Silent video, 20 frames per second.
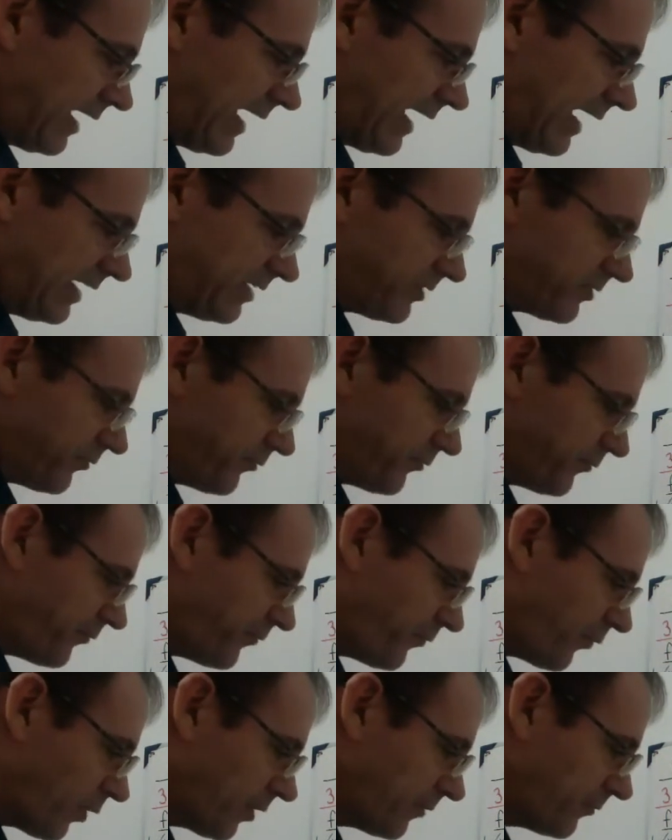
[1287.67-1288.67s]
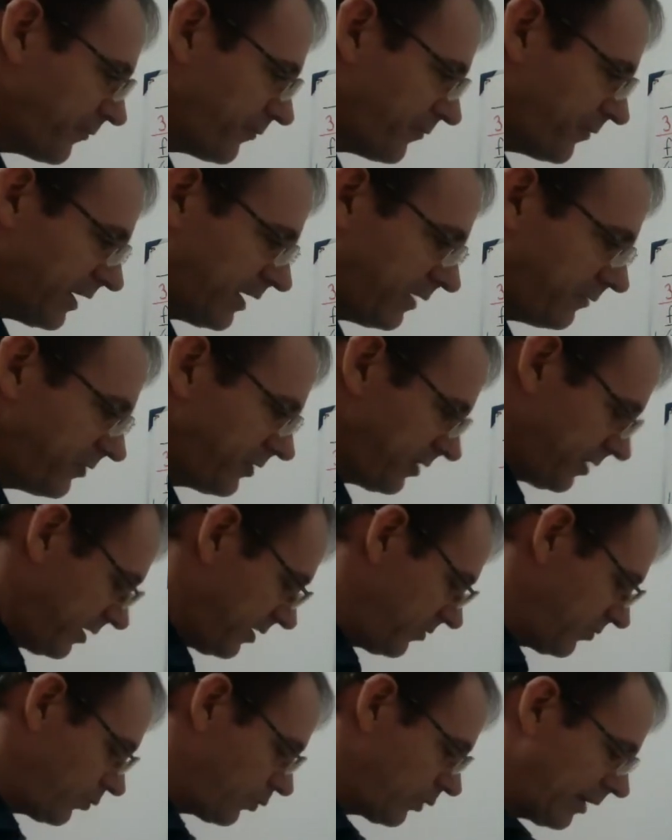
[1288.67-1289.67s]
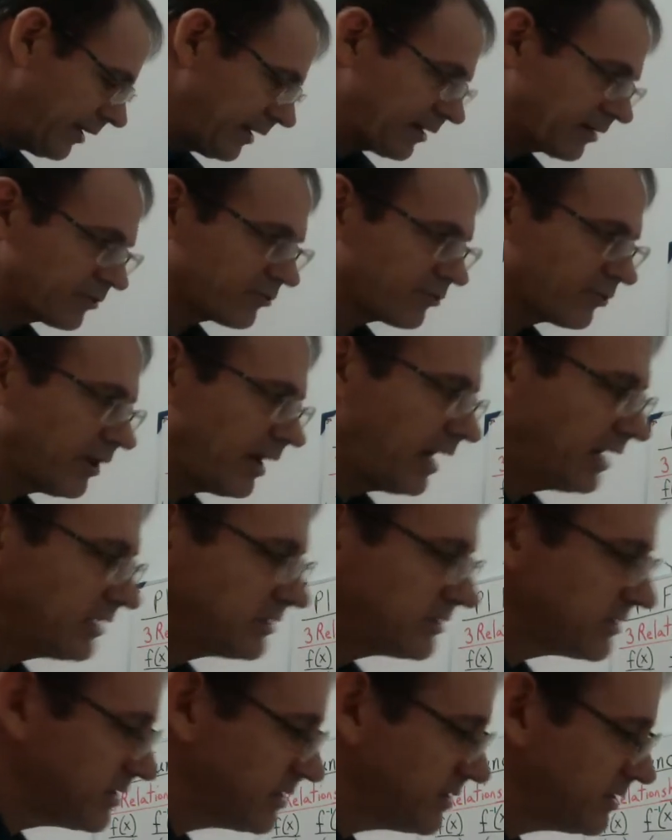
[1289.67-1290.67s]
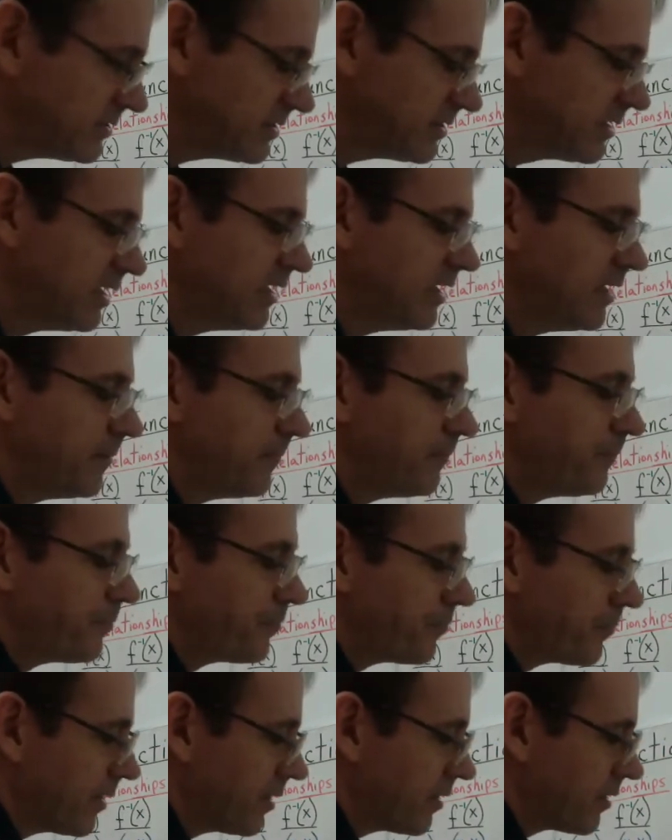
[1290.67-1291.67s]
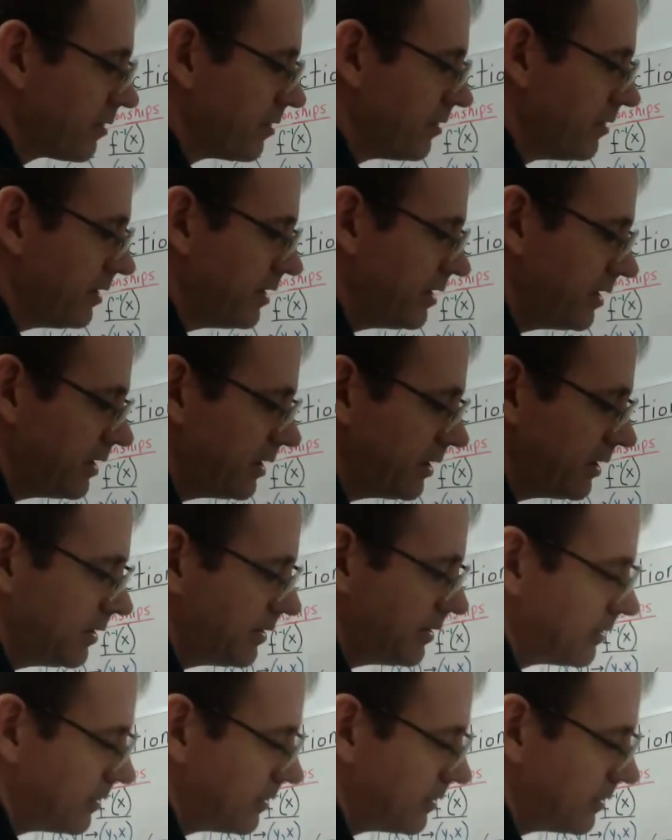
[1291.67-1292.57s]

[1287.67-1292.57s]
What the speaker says: at 4/5 is where it crosses the